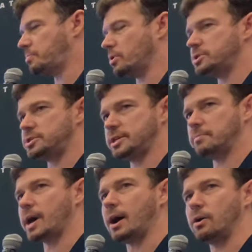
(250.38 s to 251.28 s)
the purchasing
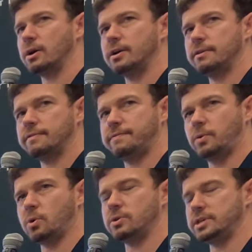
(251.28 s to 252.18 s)
power
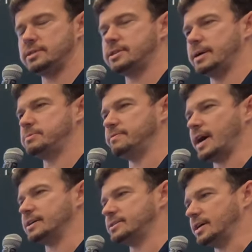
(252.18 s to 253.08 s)
for these types of
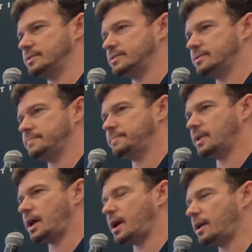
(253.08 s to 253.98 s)
assets.
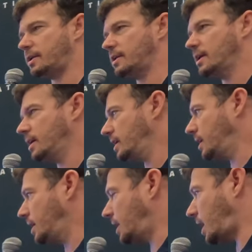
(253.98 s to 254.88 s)
And
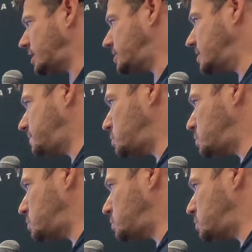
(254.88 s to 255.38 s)
I think if